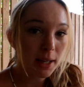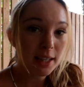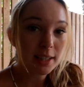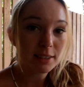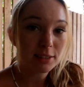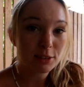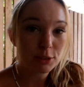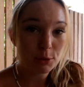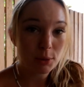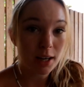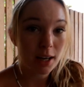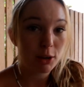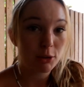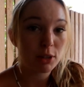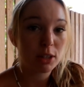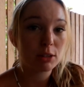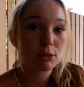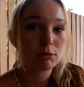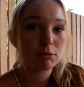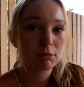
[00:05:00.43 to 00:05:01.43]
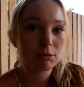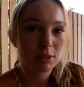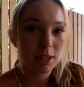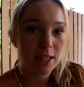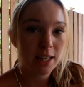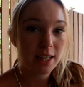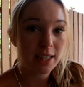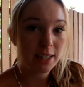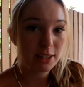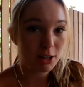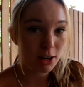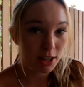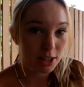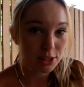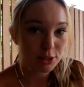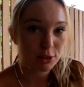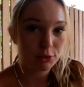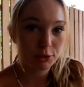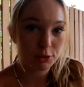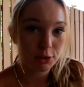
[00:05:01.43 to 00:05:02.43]
place as well is really
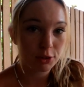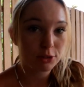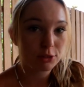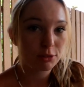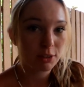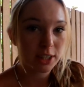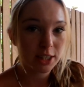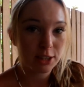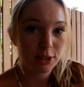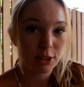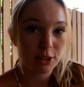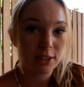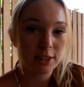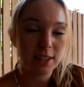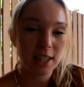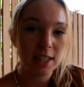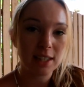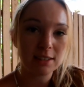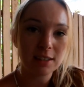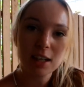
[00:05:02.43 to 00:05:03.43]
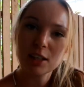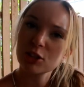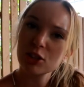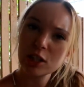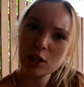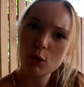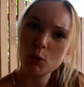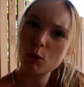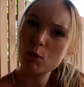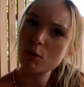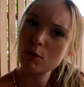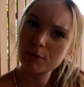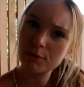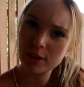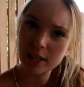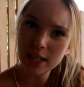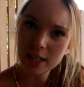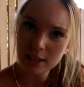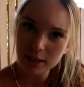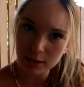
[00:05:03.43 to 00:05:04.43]
nice, the food's really good. It's actually all
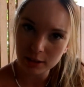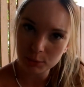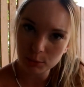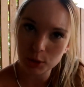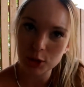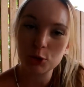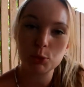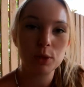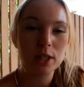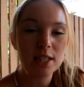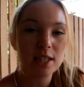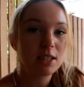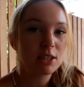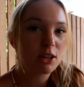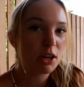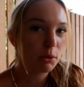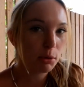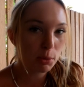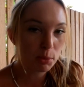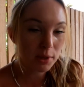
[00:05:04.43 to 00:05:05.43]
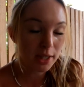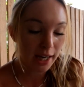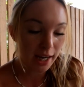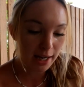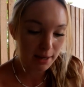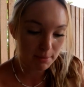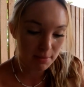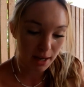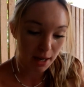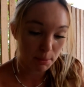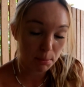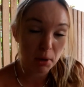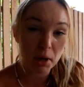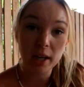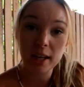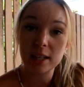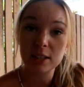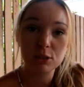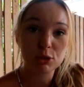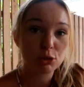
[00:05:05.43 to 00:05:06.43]
vegan, which we didn't know when we came here,
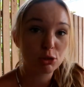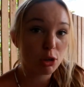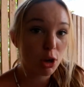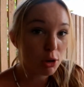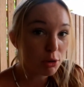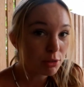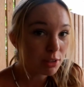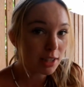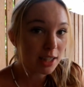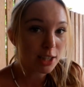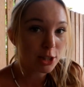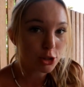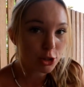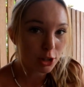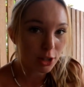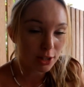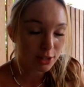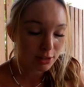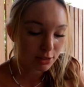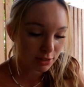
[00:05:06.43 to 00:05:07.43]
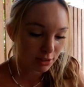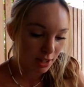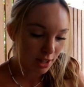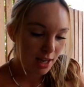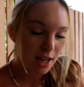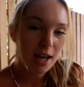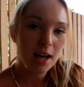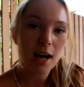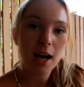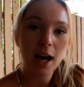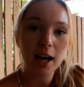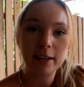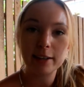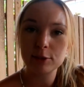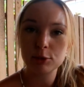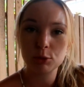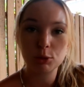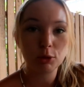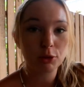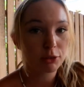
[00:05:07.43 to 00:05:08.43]
but it's so delicious and
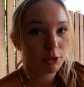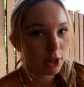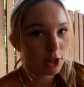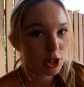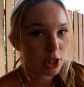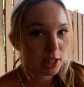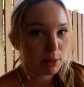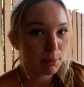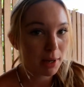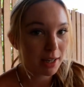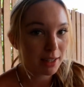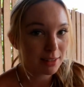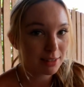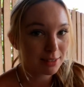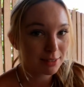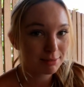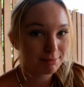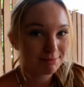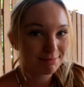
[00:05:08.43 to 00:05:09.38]
it's all freshly made.